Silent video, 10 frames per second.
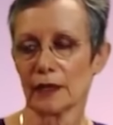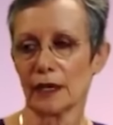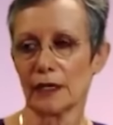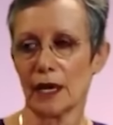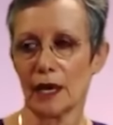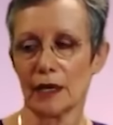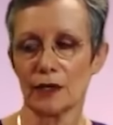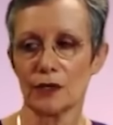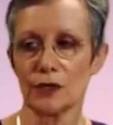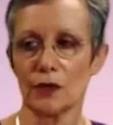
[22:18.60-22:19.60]
And
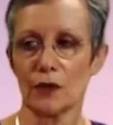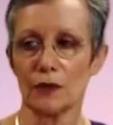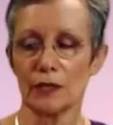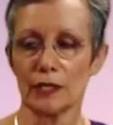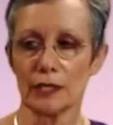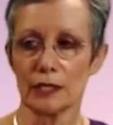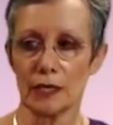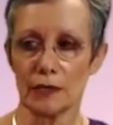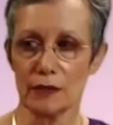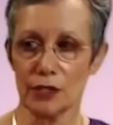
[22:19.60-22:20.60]
as you're holding this
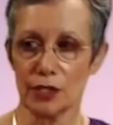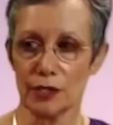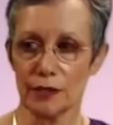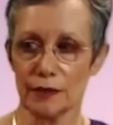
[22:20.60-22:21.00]
energy,